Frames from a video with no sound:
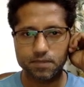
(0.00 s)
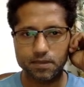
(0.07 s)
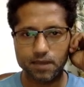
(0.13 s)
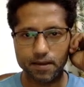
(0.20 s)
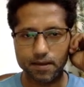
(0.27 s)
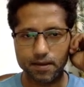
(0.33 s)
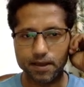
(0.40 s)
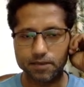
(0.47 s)

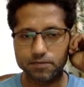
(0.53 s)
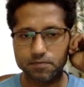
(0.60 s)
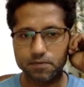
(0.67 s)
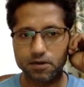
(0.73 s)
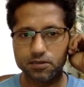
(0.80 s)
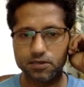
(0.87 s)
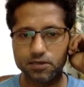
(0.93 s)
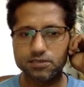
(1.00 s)
as
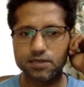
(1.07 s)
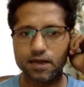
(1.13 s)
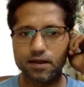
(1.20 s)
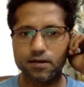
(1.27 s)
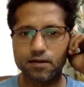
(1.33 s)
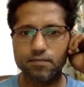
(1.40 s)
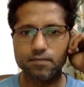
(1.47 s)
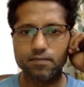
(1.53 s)
per this
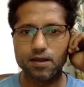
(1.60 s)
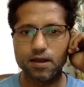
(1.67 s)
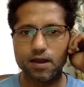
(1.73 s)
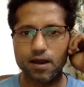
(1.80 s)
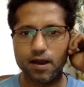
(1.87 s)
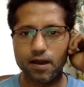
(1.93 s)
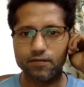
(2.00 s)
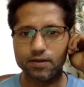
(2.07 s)
diagram,
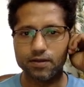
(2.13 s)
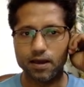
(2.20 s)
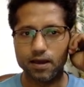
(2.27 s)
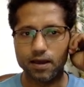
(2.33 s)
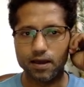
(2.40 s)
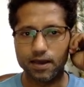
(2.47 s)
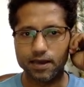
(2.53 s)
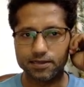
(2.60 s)

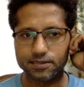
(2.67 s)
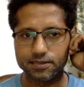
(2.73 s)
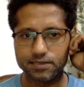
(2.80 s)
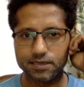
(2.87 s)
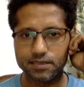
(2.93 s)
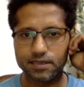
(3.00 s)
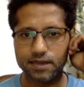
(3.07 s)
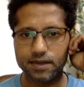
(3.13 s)
I can
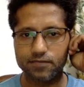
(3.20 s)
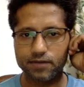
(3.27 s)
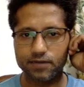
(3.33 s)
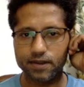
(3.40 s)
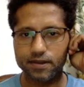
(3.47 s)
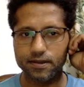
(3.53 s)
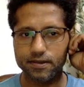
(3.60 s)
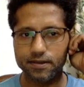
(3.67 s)
say that
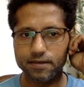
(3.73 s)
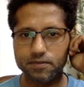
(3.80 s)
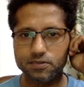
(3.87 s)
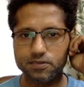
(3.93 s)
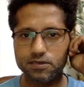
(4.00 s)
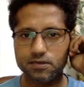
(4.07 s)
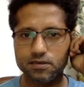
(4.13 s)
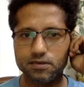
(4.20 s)
triangle
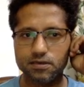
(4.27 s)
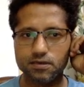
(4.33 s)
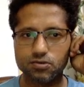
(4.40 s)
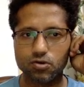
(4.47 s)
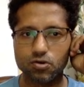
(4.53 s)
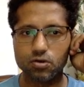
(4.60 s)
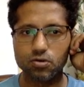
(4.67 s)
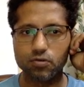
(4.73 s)
ABC is
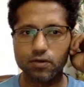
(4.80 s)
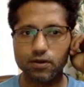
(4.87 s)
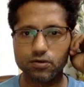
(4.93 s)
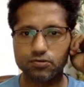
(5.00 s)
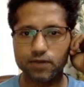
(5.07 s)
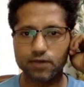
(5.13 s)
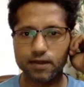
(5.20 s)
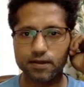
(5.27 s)
congruent to
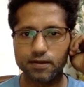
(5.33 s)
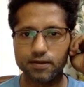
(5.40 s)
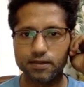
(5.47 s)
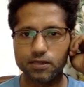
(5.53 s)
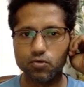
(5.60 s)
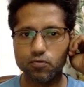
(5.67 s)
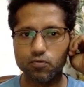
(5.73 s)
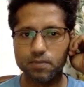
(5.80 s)
triangle
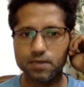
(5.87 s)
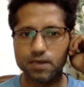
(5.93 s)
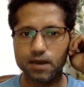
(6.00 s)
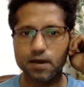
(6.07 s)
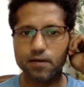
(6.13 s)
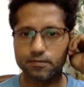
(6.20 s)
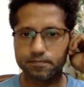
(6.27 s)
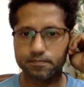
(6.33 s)

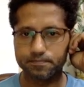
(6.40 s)
QPR.